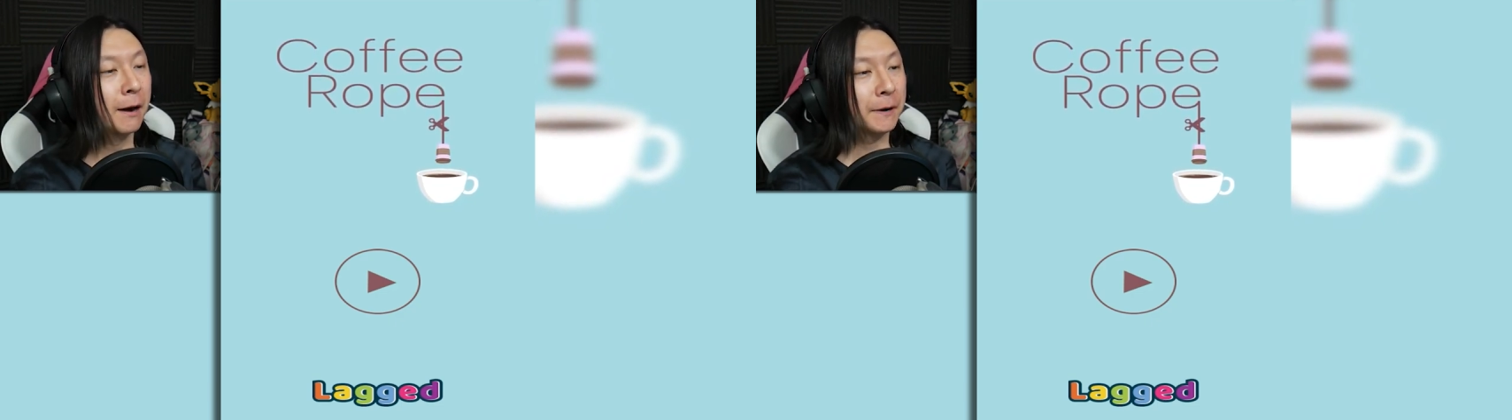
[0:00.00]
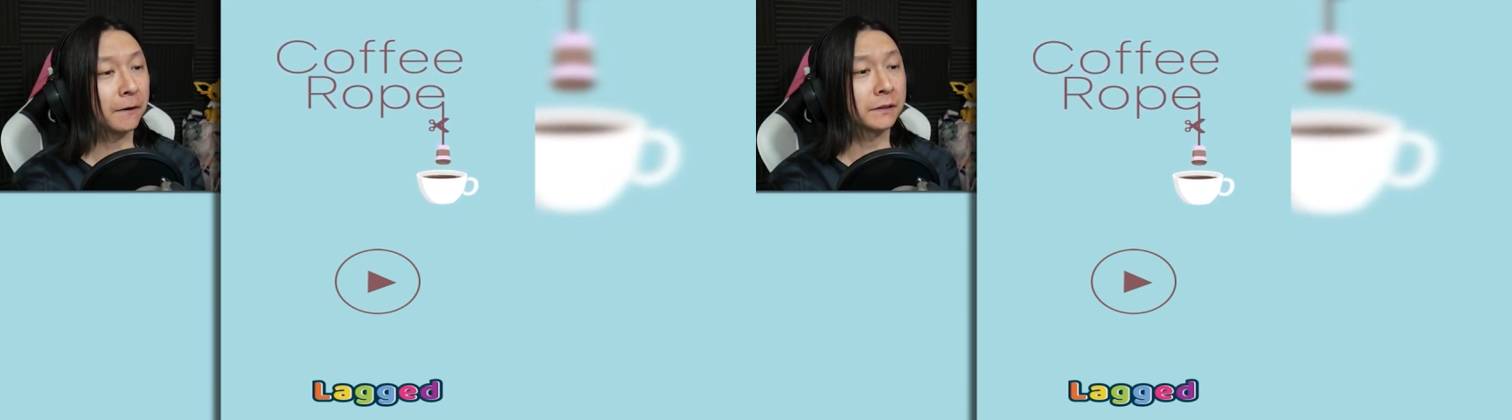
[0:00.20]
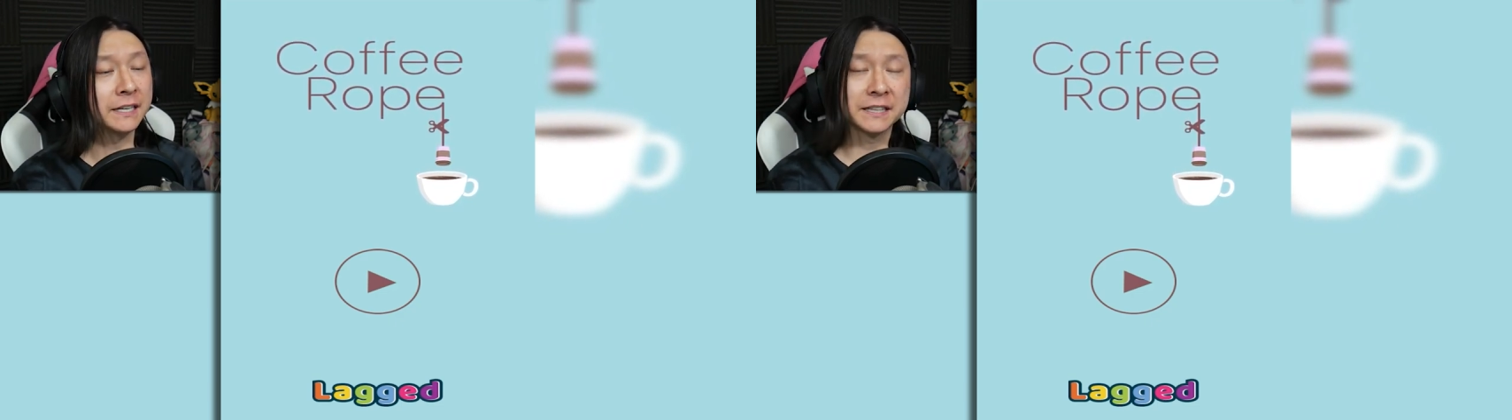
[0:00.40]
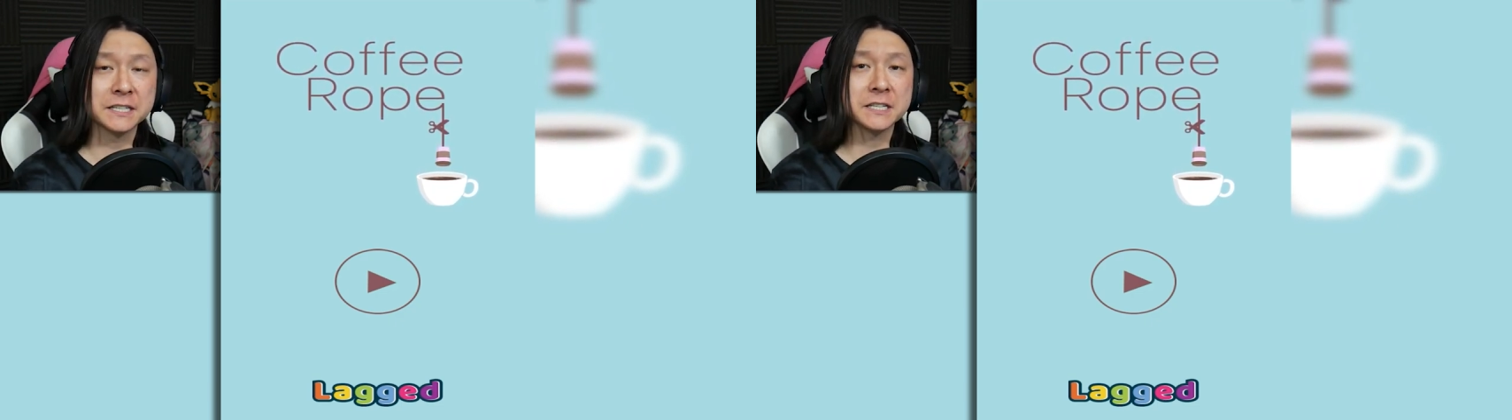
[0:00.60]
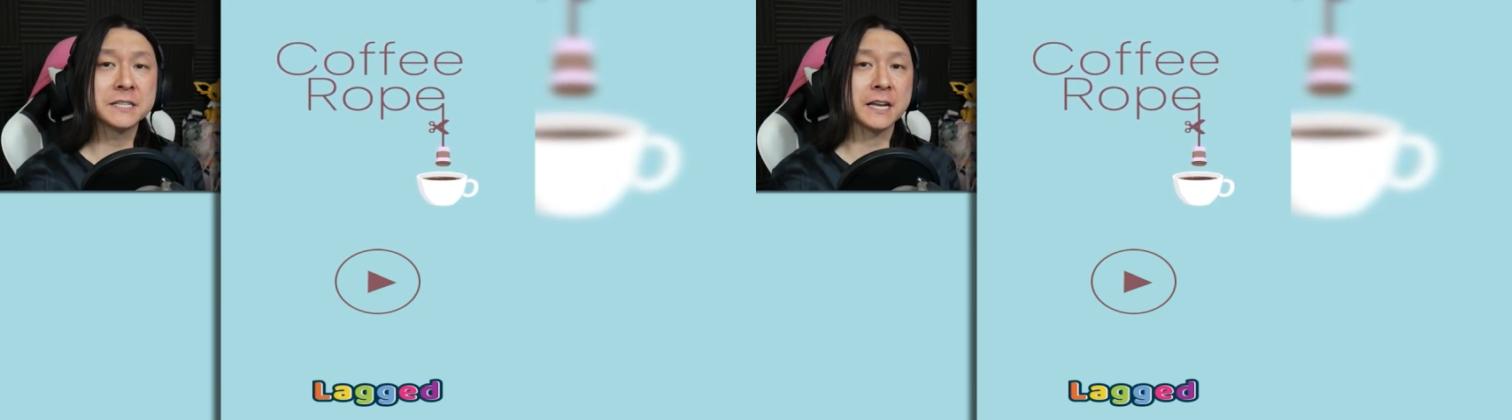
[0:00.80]
Apparently,
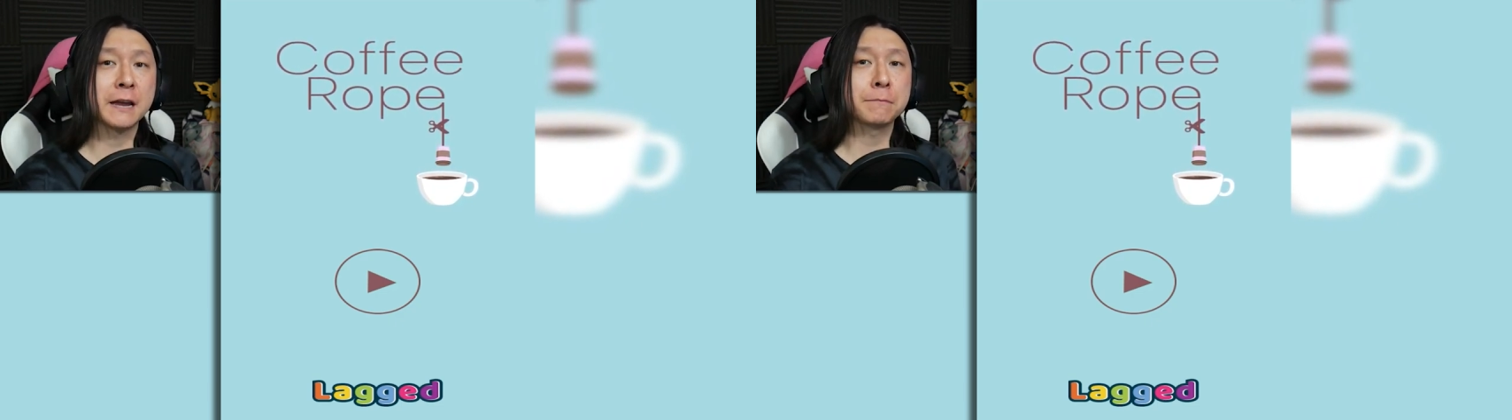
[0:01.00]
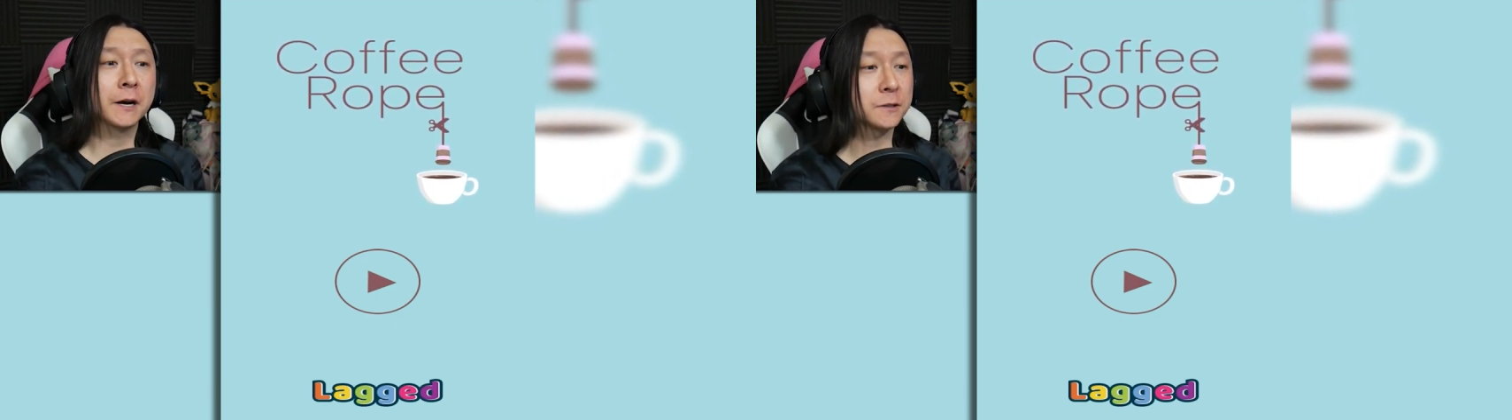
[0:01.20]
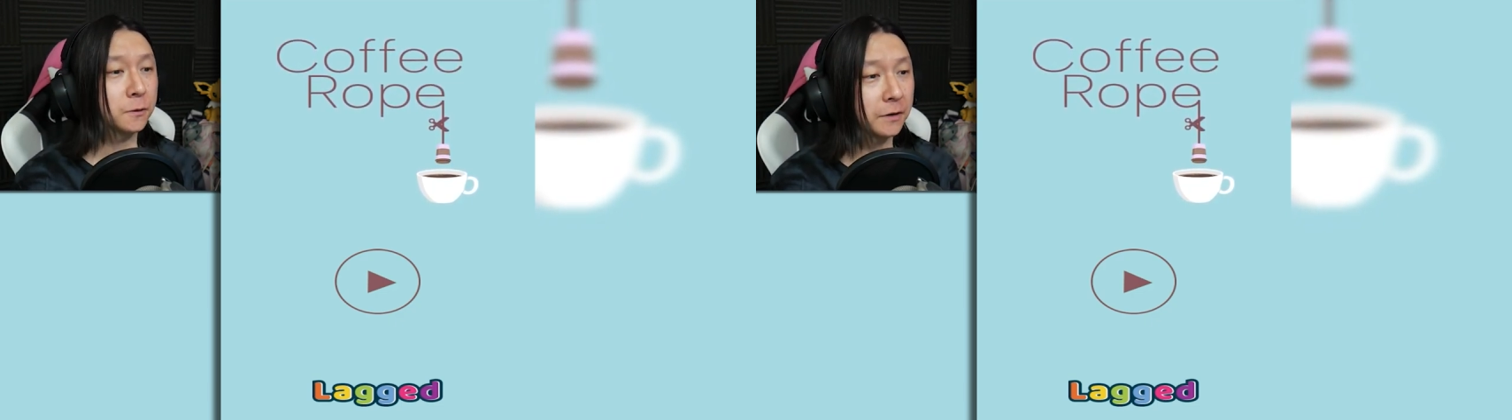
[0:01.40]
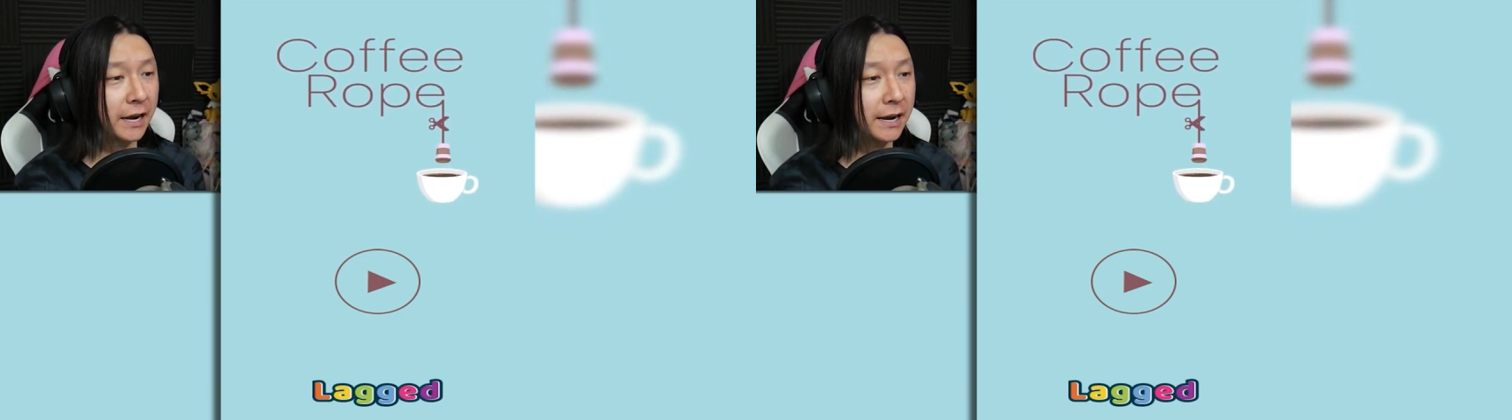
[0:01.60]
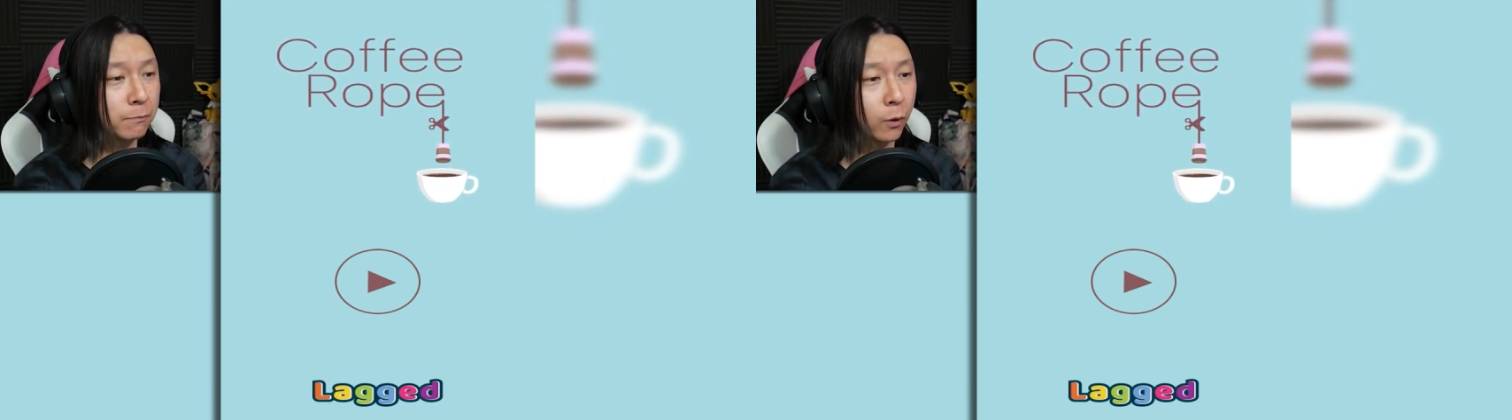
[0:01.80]
this is a puzzle
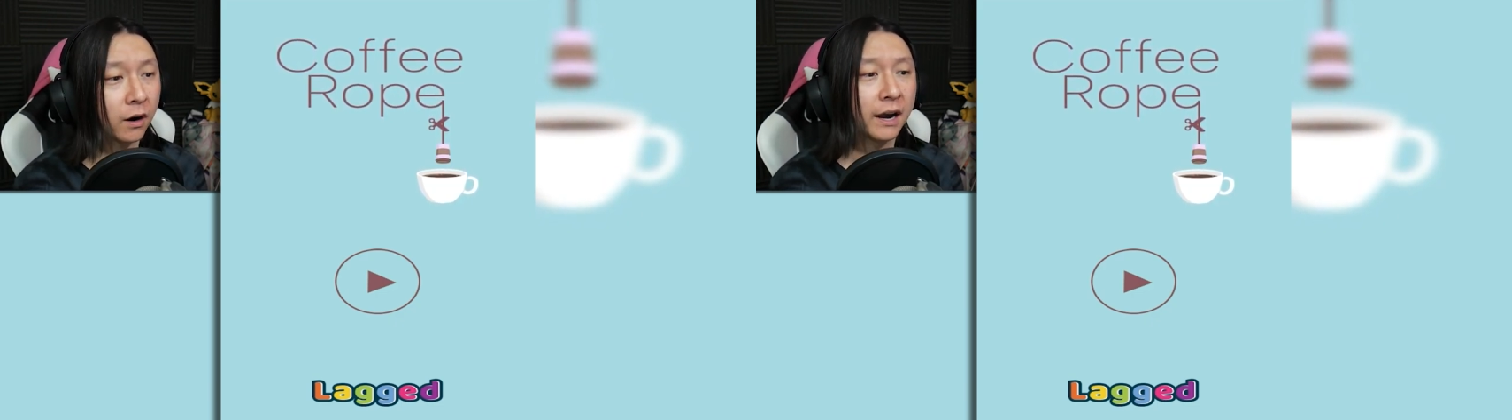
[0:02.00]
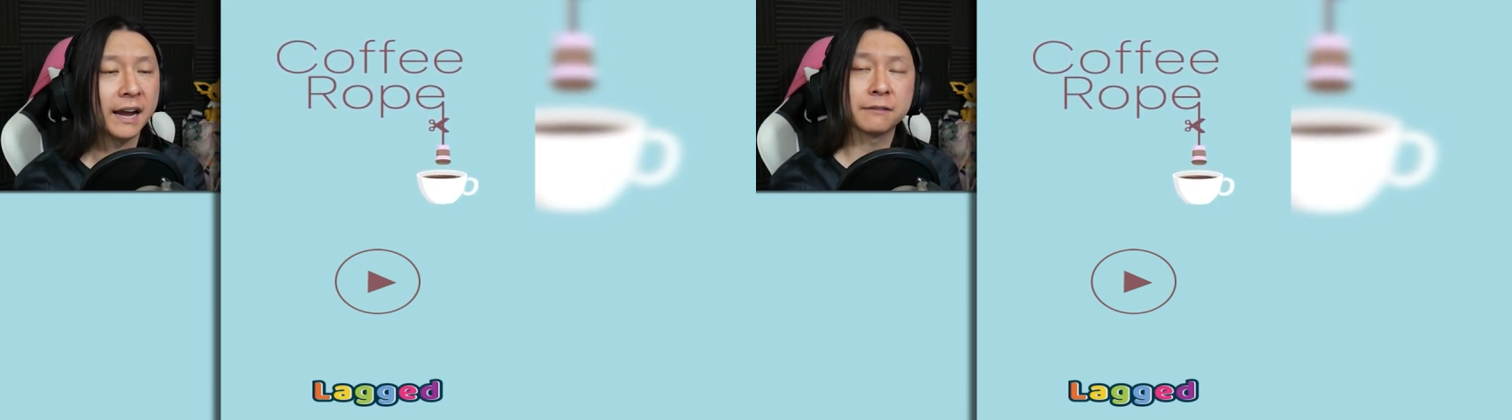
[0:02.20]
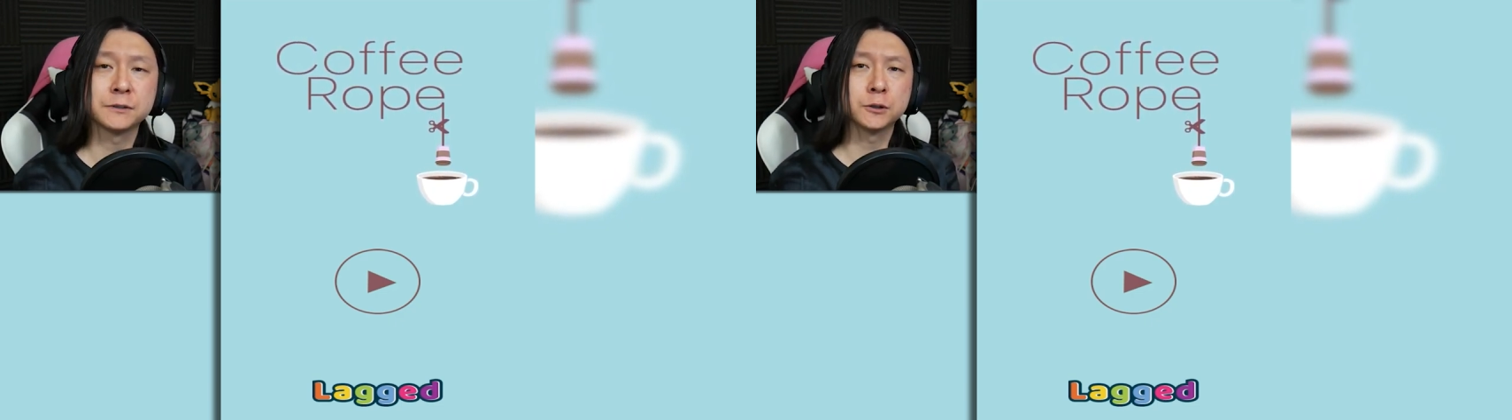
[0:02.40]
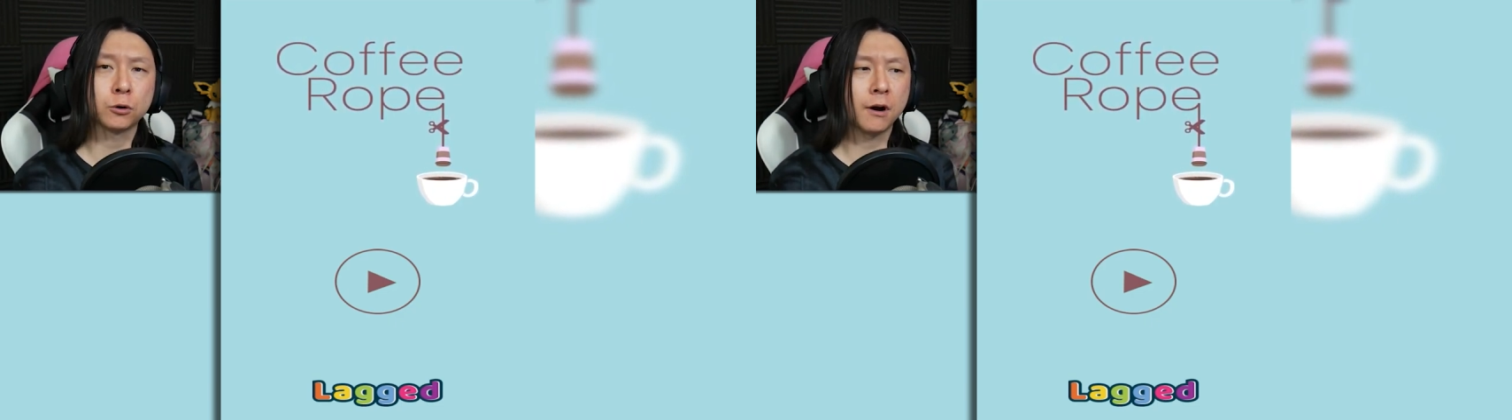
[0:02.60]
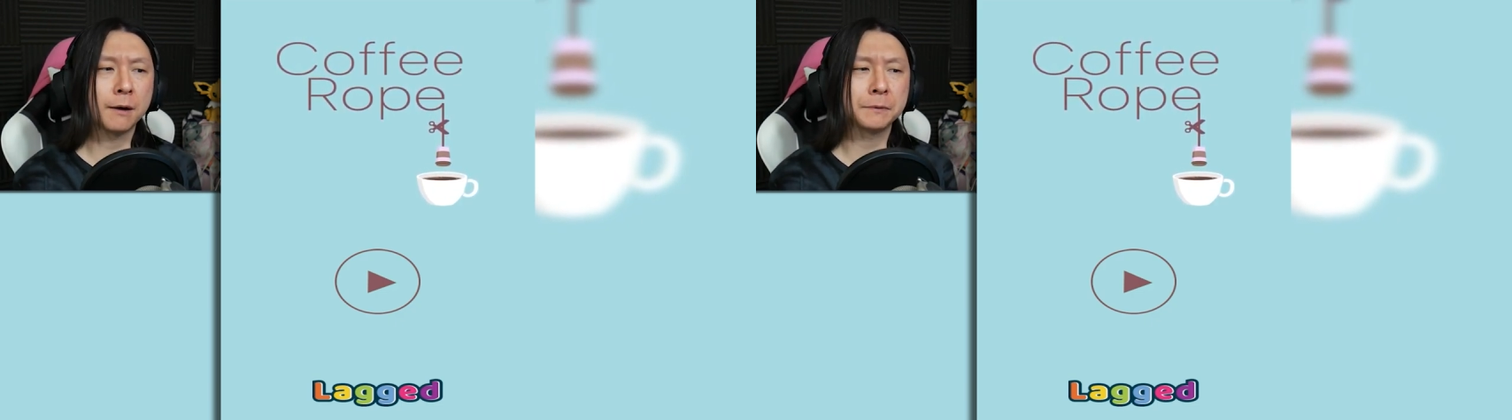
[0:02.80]
game where I have to
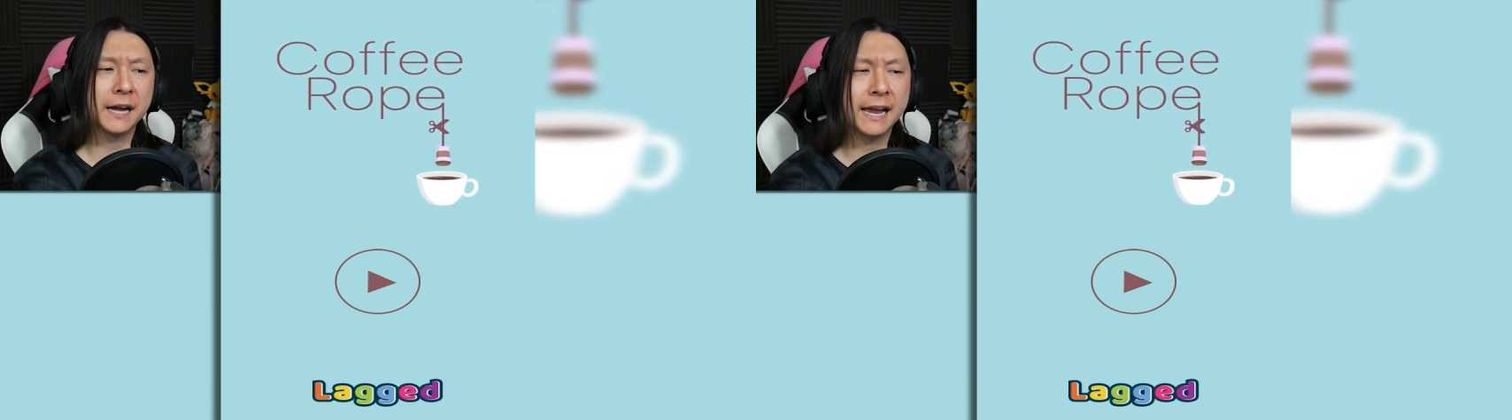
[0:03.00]
drop